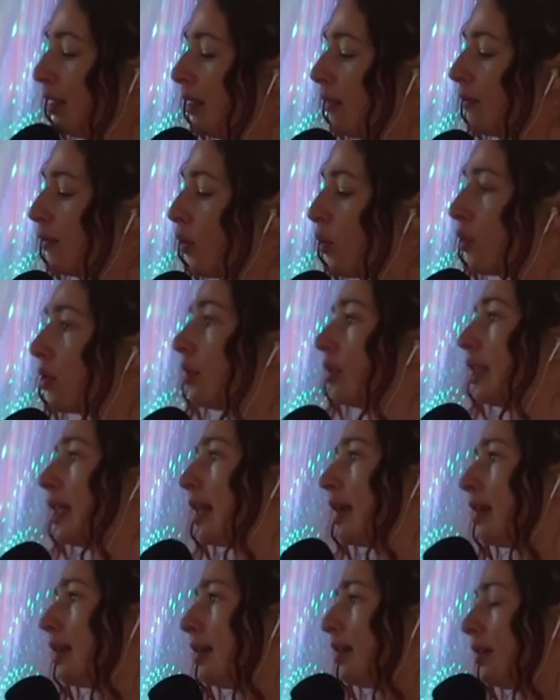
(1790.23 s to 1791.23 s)

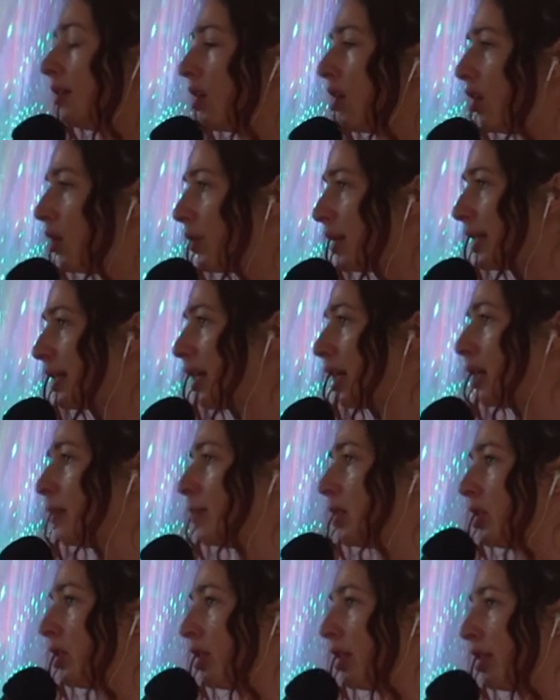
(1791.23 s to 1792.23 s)
vocally always telling
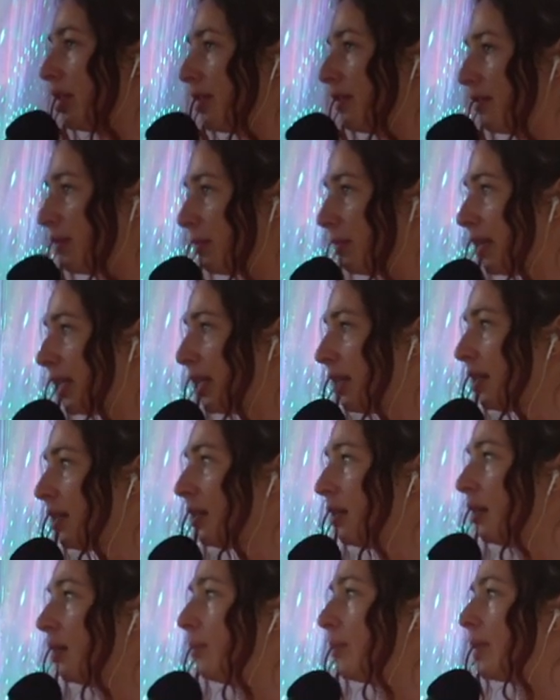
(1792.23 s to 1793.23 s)
me she loved me,
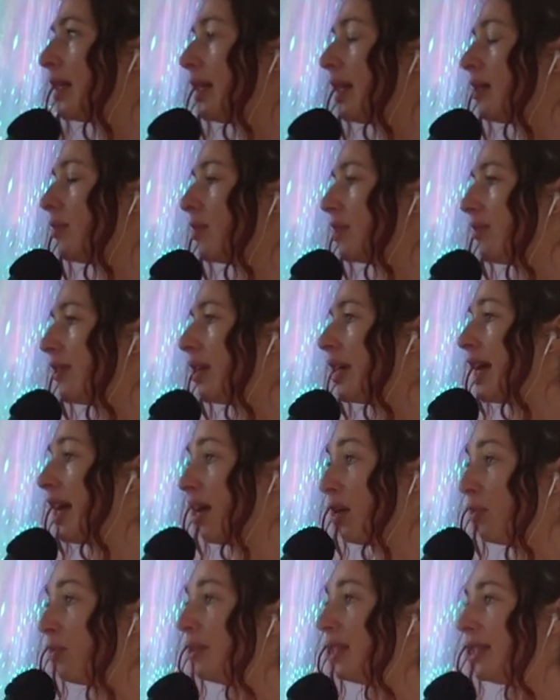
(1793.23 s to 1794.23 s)
but then was very
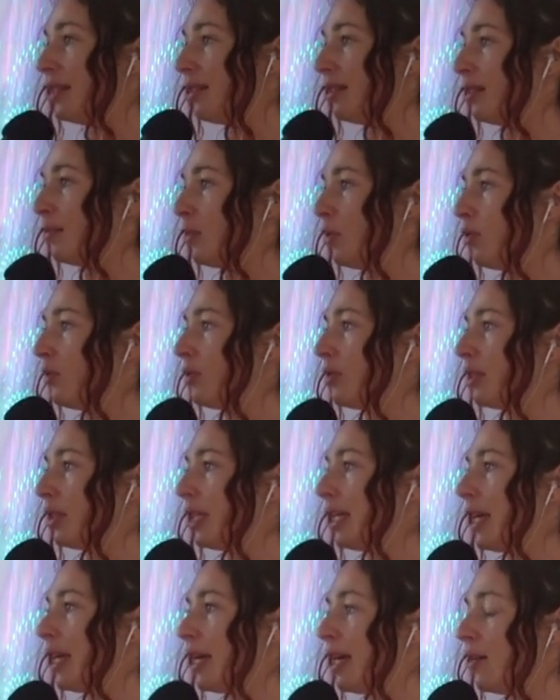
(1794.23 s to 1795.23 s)
helpless
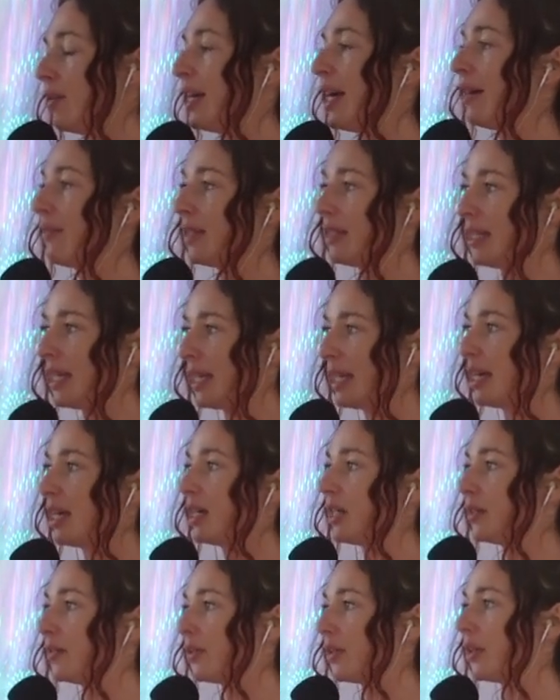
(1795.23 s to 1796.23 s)
emotionally, and I would have to take
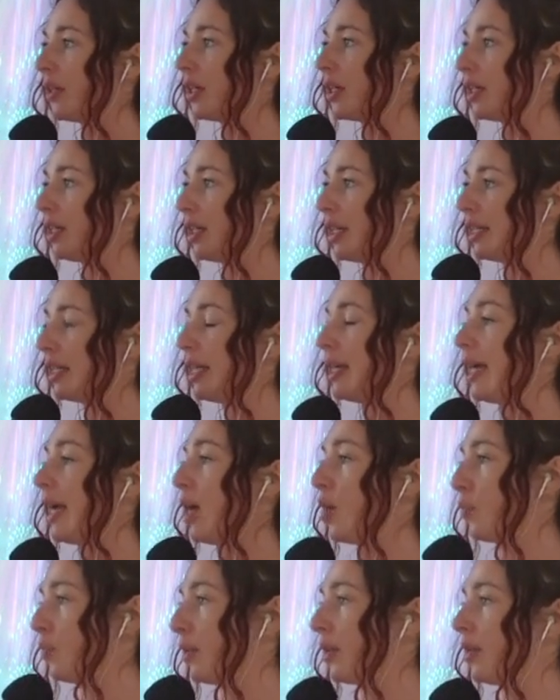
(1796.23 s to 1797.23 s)
care of her and like
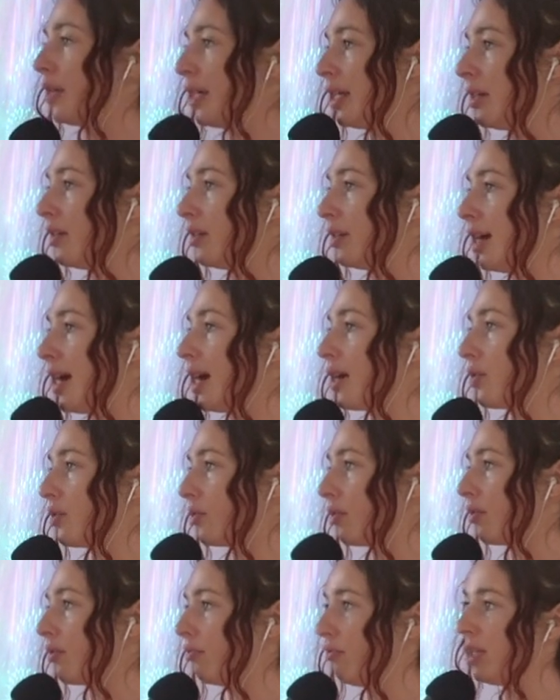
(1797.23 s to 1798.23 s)
help her in her
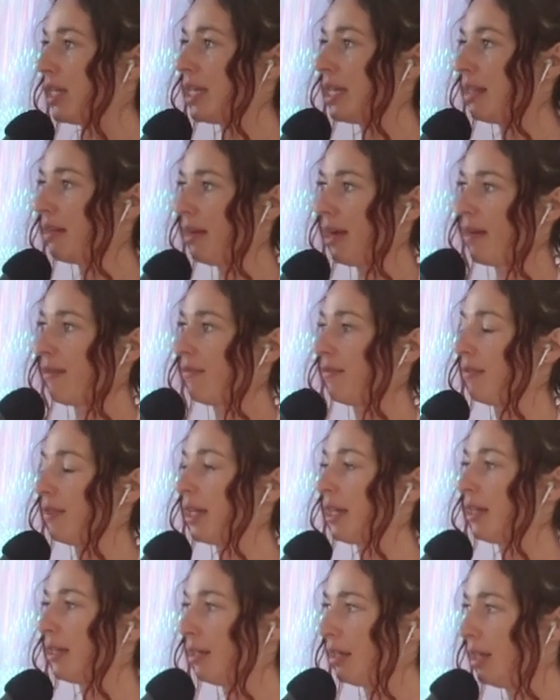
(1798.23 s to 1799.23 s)
actual 3D life.
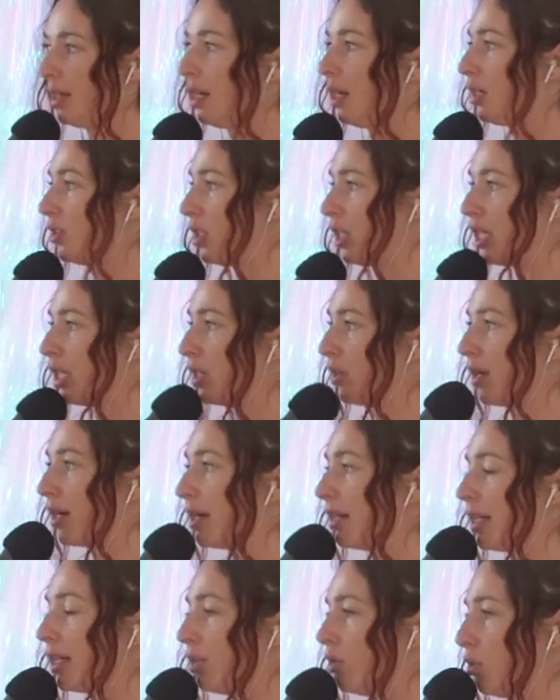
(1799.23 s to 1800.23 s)
Like she didn't know how
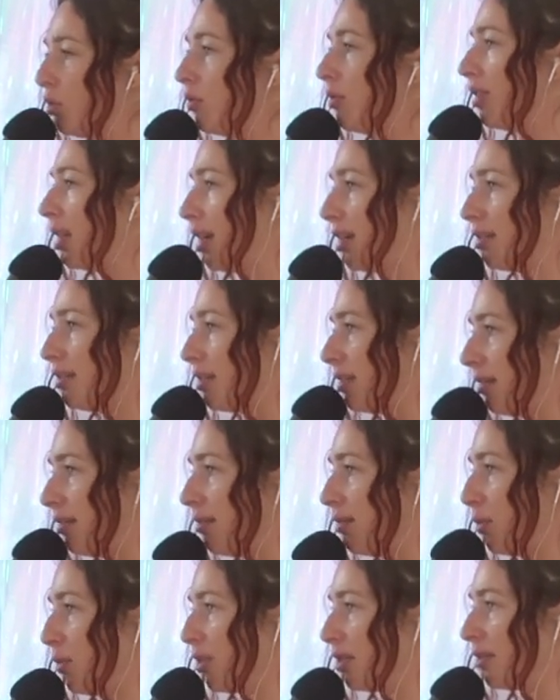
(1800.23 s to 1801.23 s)
to like do things in
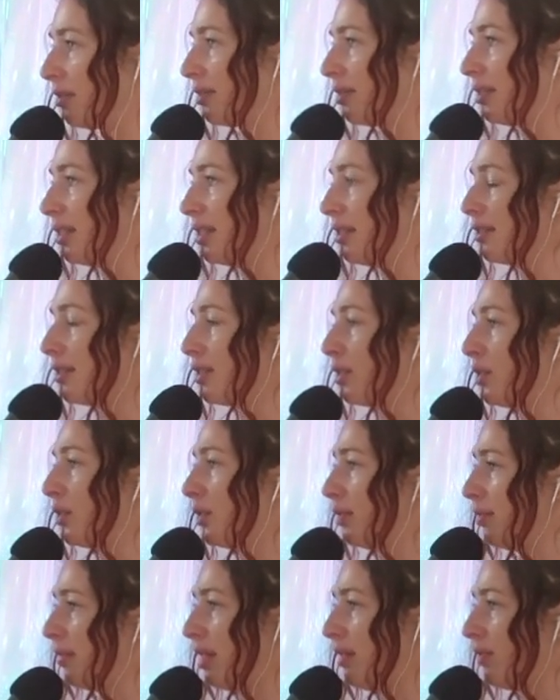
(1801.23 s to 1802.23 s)
the world. And
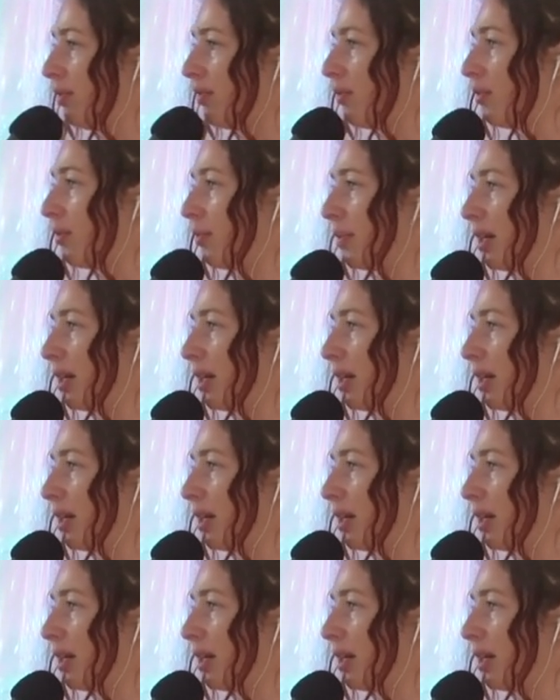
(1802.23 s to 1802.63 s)
so even from